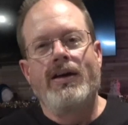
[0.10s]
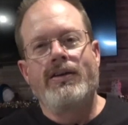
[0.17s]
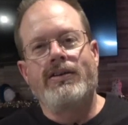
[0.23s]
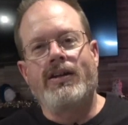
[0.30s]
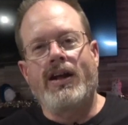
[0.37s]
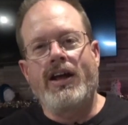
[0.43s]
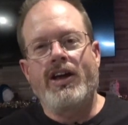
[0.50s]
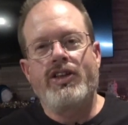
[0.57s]

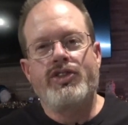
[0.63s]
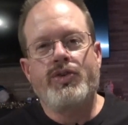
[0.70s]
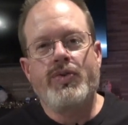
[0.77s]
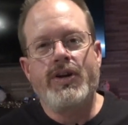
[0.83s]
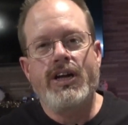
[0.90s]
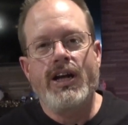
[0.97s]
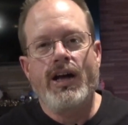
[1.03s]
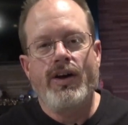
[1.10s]
Today on
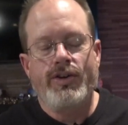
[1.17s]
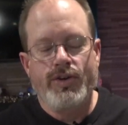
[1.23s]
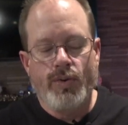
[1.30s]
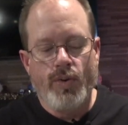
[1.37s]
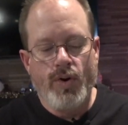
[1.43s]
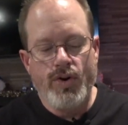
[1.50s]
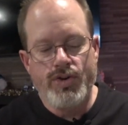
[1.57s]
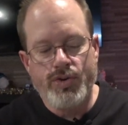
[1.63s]
3D
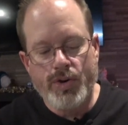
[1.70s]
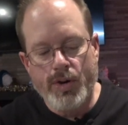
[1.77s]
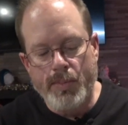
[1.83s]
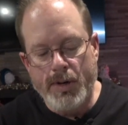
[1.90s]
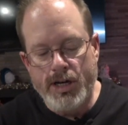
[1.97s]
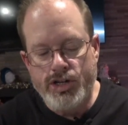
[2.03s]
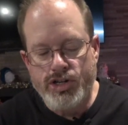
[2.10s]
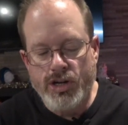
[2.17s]
Outdoors, we're going
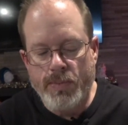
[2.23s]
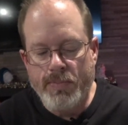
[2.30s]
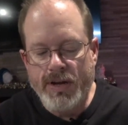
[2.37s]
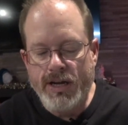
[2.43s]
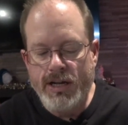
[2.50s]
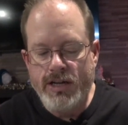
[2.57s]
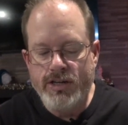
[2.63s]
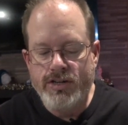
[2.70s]
to be
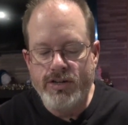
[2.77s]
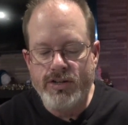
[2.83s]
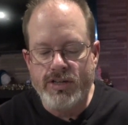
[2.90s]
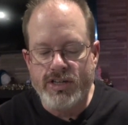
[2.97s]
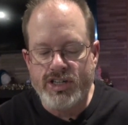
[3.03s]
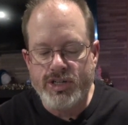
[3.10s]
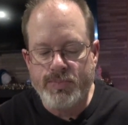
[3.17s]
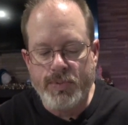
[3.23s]
jumping into
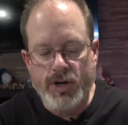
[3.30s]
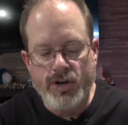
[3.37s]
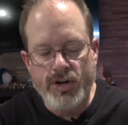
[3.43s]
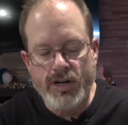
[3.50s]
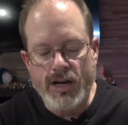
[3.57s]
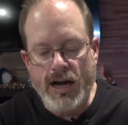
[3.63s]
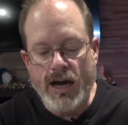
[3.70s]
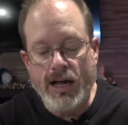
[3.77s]
the
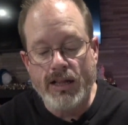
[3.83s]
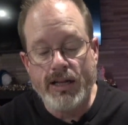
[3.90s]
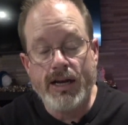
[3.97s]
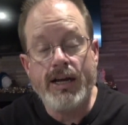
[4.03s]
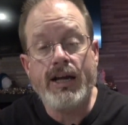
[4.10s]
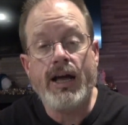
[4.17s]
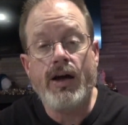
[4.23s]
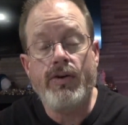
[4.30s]
Spirited
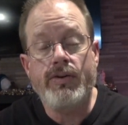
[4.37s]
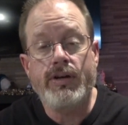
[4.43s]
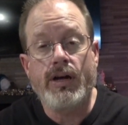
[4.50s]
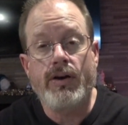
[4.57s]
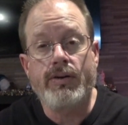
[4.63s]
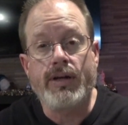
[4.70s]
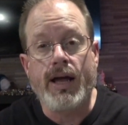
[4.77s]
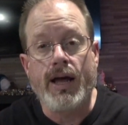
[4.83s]
Holiday
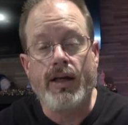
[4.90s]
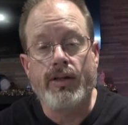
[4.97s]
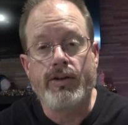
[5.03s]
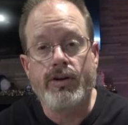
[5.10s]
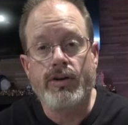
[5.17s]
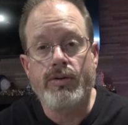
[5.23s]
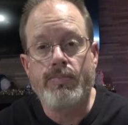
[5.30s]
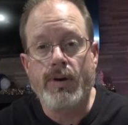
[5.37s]
Countdown
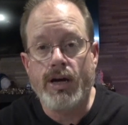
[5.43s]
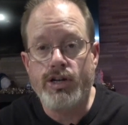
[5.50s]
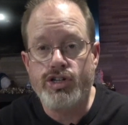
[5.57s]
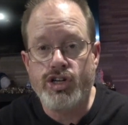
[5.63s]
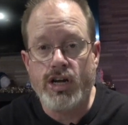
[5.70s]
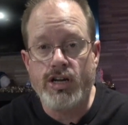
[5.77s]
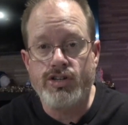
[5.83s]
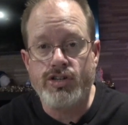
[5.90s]
Calendar by
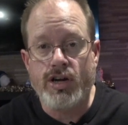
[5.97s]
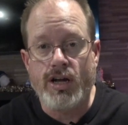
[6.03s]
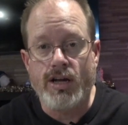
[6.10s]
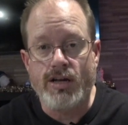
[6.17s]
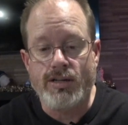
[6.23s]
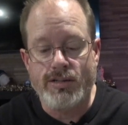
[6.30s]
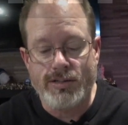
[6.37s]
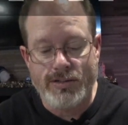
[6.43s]

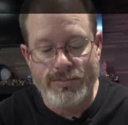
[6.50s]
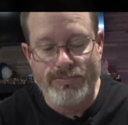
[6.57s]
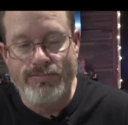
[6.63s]
JJ's,